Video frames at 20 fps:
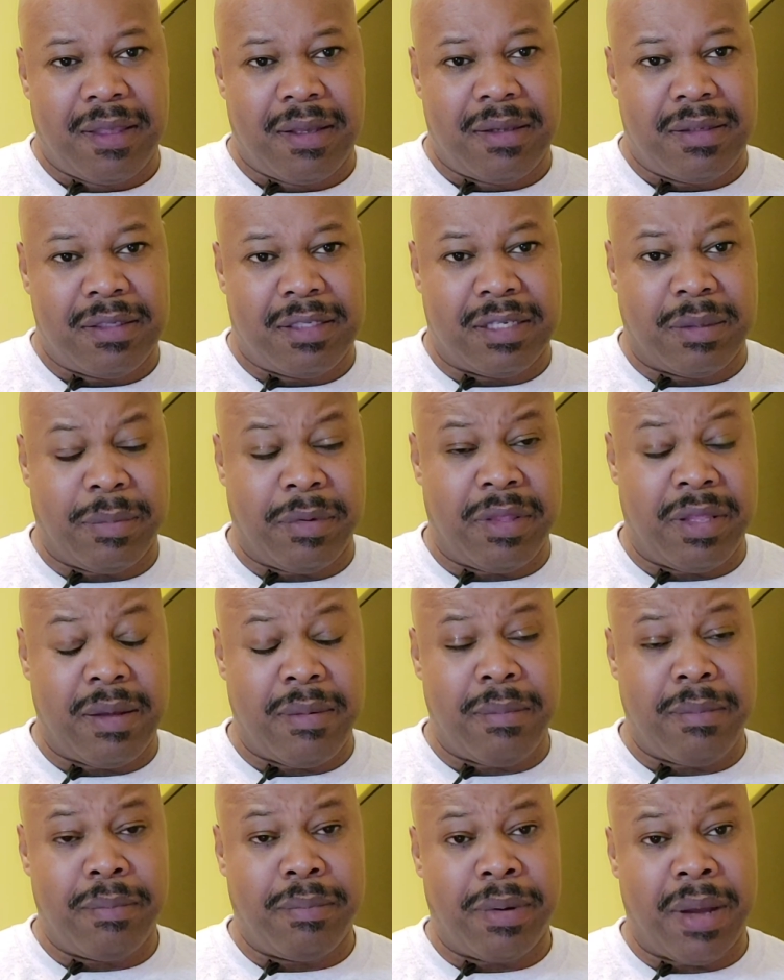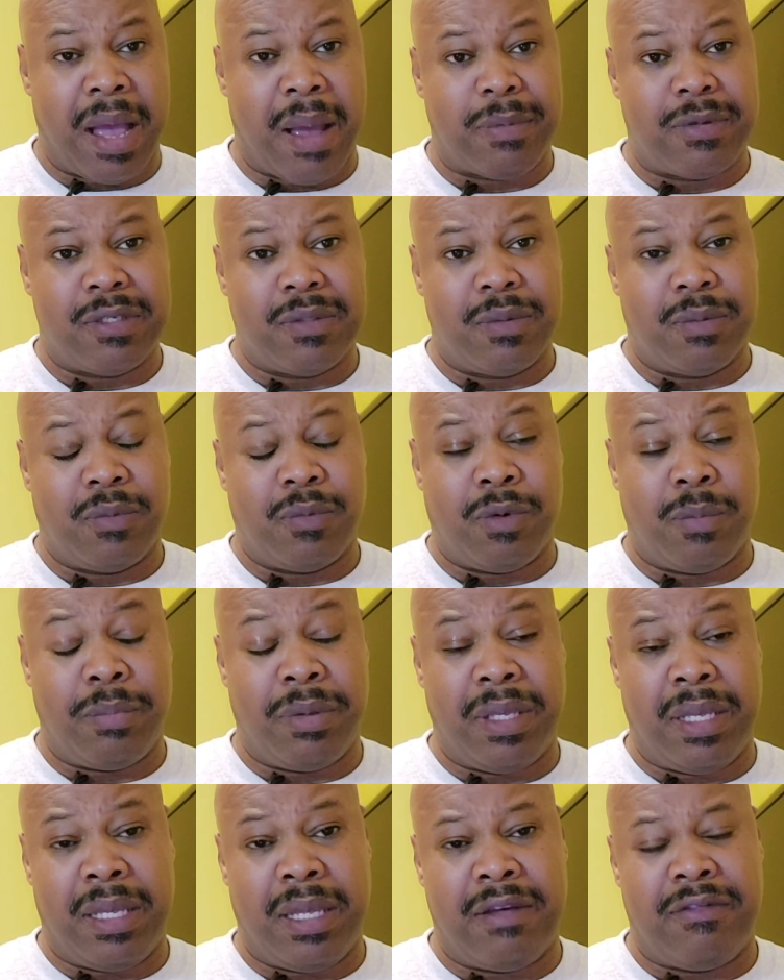some of them perhaps were
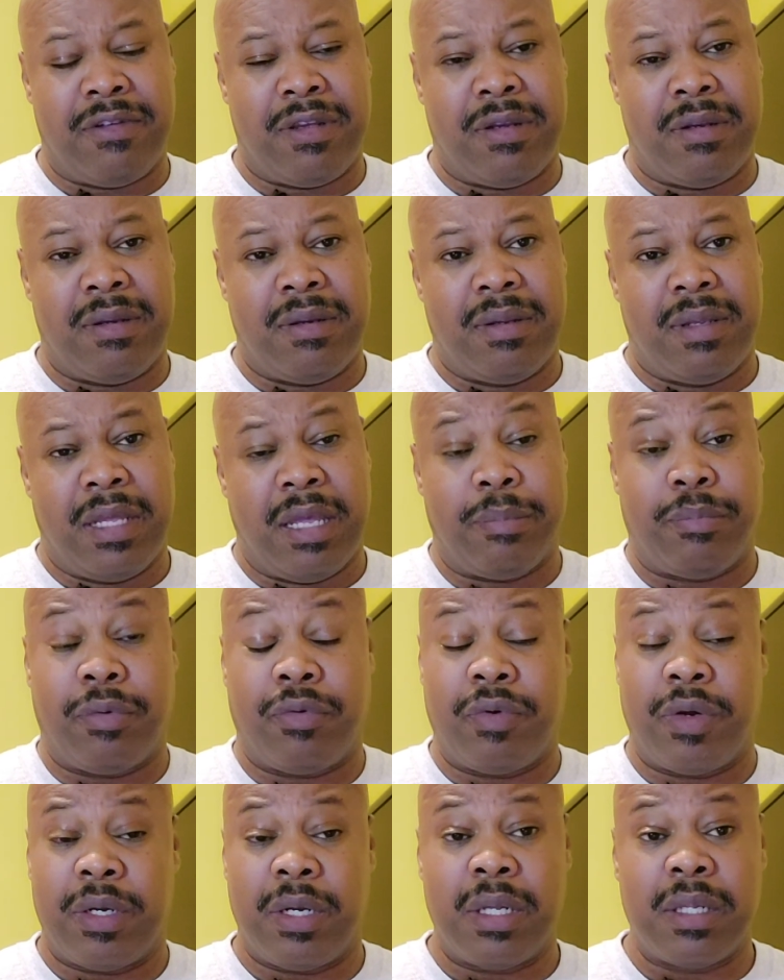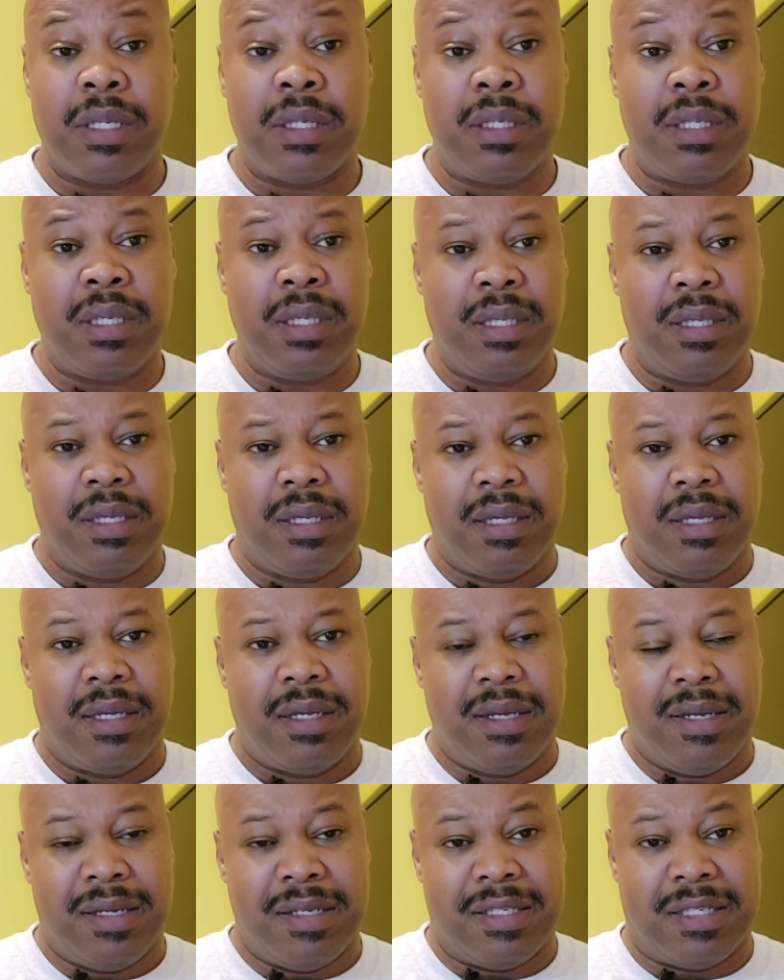behaving hypocritically,
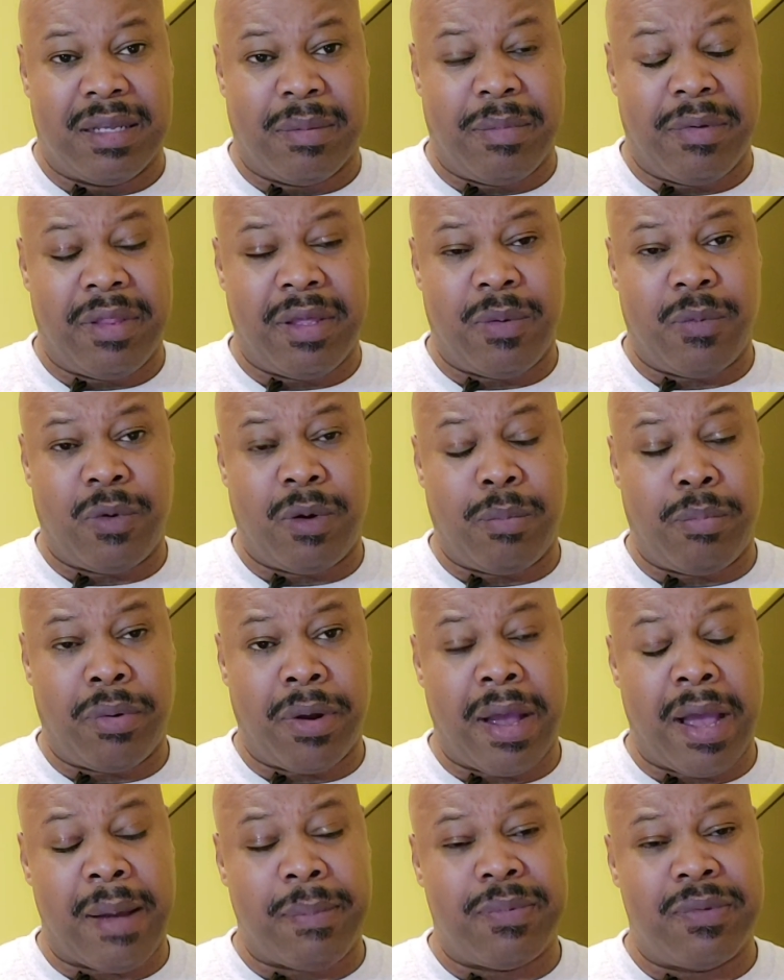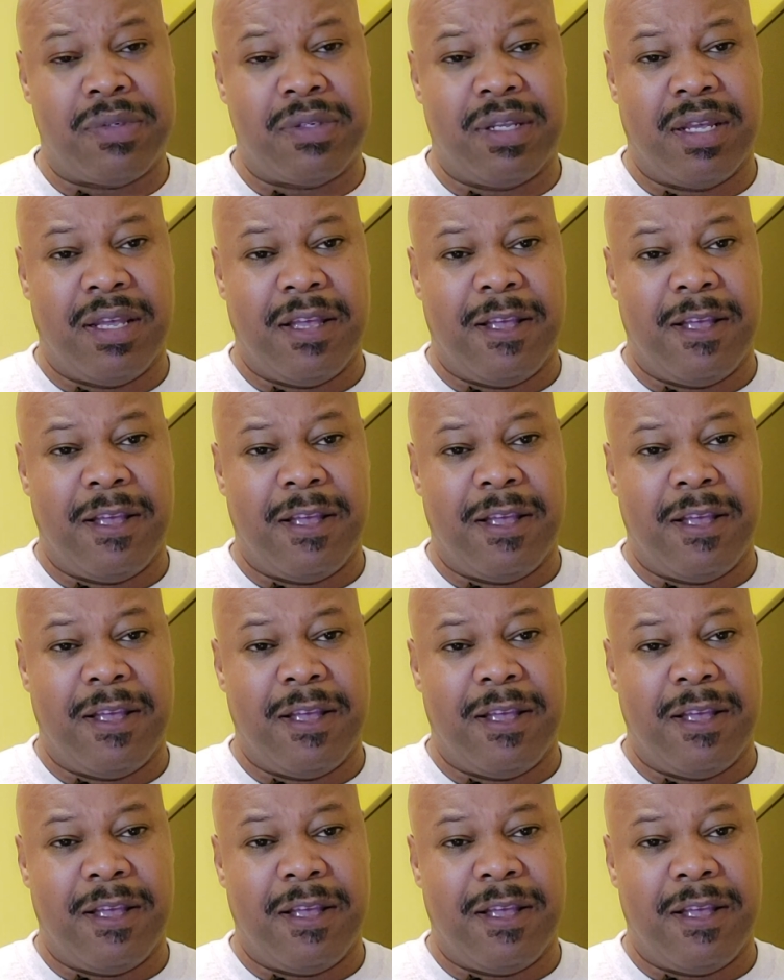some of them were perhaps